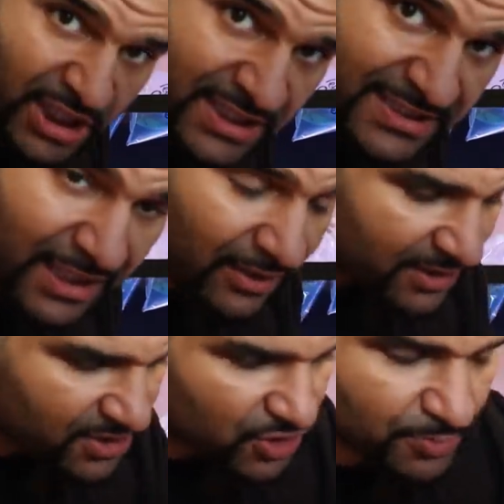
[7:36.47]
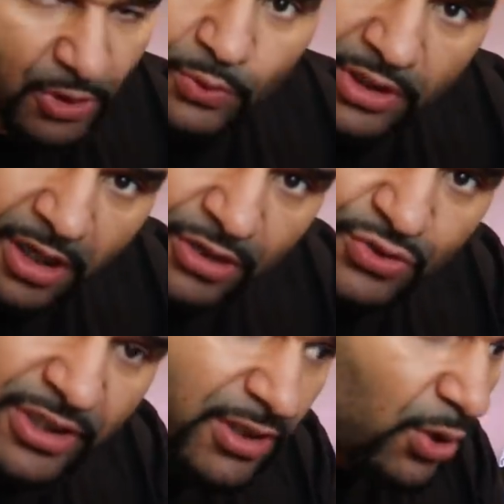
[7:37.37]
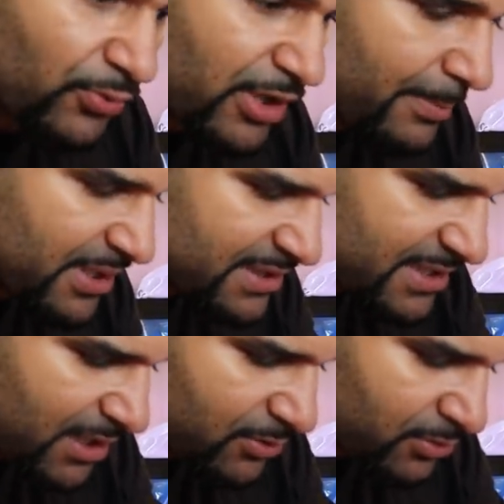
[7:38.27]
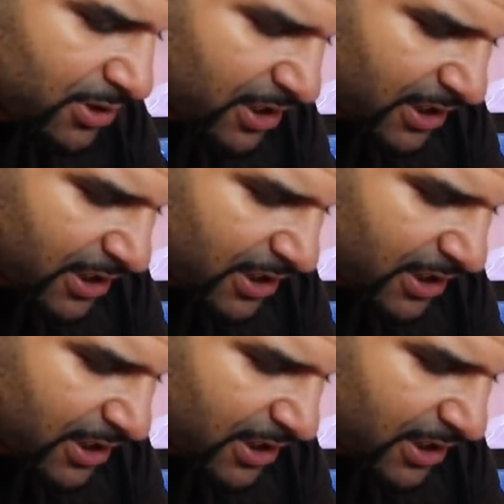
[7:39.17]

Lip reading: check this out. I just spoke with Andre over at Beantown,